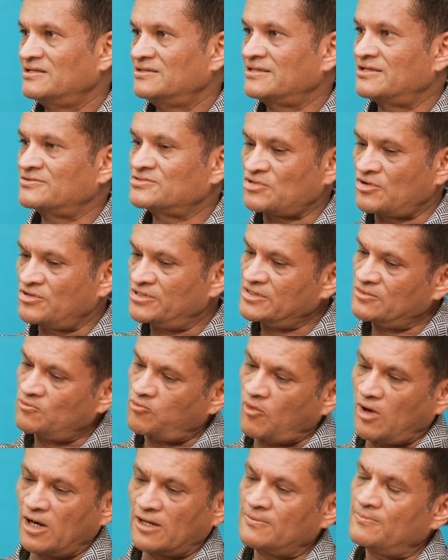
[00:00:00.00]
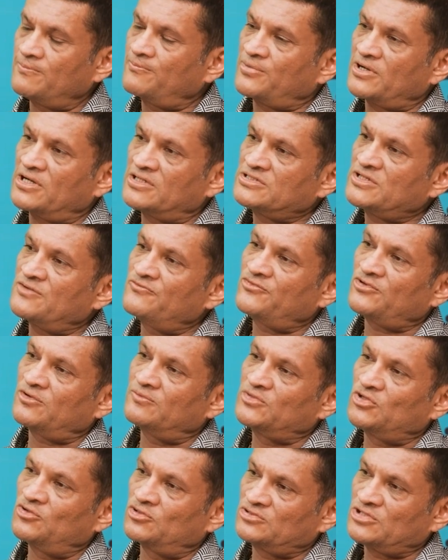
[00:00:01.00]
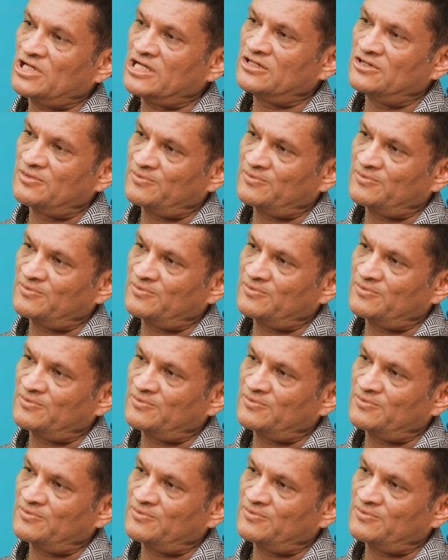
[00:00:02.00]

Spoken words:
there's only one person from your trade